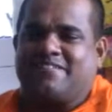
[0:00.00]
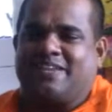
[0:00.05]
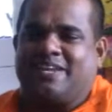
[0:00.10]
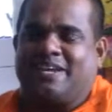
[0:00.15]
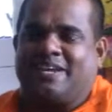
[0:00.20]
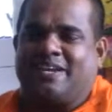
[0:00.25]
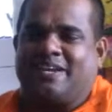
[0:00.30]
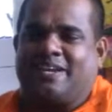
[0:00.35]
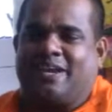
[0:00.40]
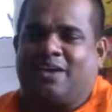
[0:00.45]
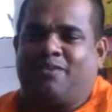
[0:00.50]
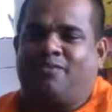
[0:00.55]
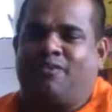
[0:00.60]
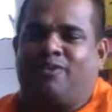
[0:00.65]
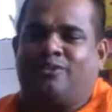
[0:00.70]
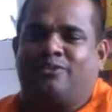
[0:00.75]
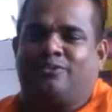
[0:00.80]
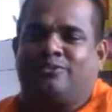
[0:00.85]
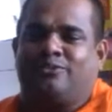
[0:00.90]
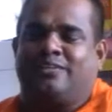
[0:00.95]
And I
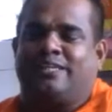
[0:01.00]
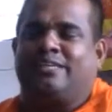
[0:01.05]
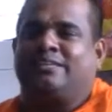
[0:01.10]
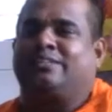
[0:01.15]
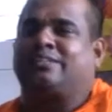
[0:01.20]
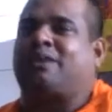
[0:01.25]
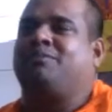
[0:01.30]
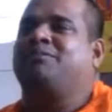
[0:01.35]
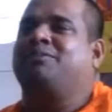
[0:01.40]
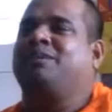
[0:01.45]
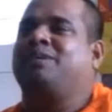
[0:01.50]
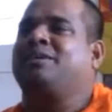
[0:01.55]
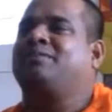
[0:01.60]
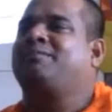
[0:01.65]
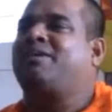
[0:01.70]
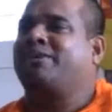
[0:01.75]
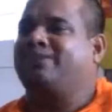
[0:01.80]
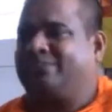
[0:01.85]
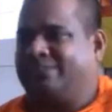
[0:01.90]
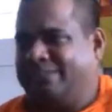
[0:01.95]
want to say something
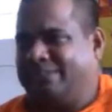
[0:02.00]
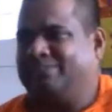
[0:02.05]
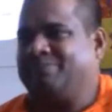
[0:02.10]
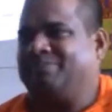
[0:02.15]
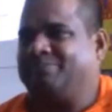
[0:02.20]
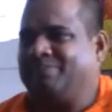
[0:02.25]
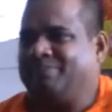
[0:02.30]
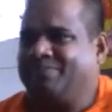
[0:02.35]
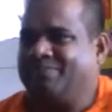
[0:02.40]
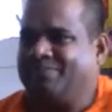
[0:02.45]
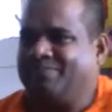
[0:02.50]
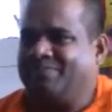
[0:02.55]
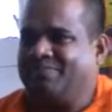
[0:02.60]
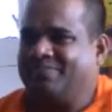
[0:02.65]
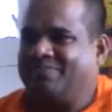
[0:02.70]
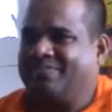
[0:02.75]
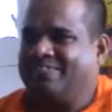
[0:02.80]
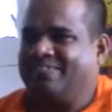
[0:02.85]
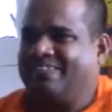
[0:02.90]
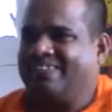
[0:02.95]
about him.
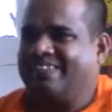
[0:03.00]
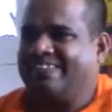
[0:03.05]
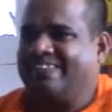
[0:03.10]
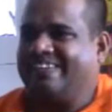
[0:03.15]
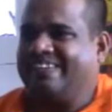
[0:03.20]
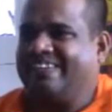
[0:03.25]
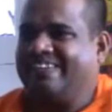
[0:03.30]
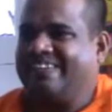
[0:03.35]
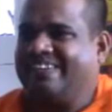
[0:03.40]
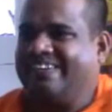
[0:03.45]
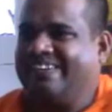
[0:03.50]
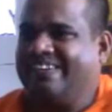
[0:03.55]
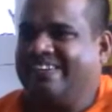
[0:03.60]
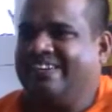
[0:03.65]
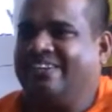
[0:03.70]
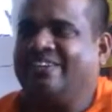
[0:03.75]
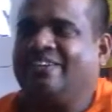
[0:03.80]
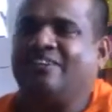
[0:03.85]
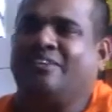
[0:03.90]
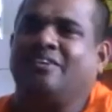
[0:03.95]

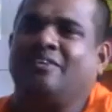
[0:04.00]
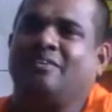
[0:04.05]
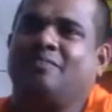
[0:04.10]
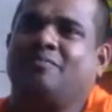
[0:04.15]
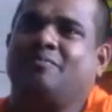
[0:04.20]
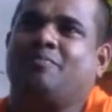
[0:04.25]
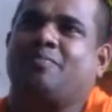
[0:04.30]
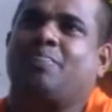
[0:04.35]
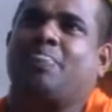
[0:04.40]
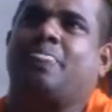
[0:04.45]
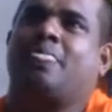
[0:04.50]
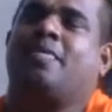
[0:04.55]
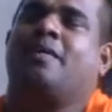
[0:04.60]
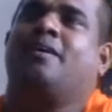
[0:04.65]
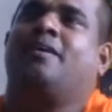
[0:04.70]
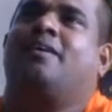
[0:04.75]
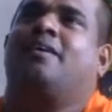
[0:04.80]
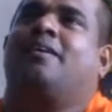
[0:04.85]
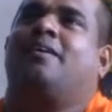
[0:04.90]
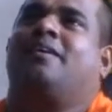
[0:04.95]
You know,
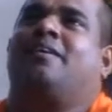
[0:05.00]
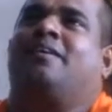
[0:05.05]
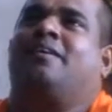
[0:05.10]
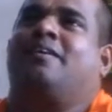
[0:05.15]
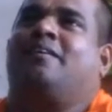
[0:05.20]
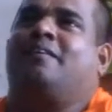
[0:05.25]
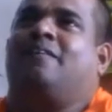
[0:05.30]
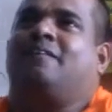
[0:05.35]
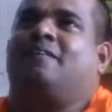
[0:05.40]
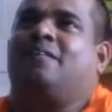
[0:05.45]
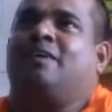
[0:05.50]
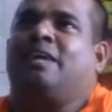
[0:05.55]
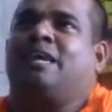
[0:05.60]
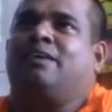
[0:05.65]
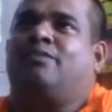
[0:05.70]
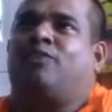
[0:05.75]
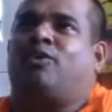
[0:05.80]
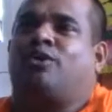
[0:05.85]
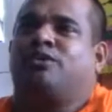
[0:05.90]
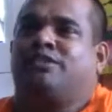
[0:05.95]
when
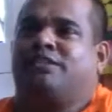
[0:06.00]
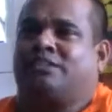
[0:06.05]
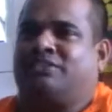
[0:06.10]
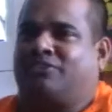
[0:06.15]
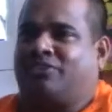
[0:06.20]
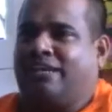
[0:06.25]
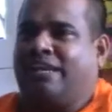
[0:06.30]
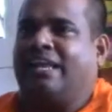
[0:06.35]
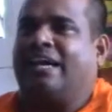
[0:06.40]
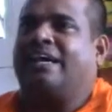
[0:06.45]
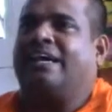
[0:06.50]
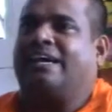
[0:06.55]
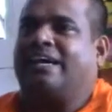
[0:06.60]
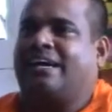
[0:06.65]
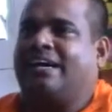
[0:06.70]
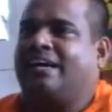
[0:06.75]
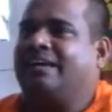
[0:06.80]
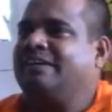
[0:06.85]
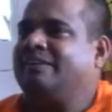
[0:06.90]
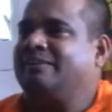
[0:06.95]
I was in Sri
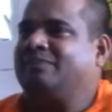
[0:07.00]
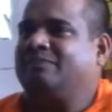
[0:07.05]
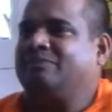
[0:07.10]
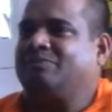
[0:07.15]
Lanka,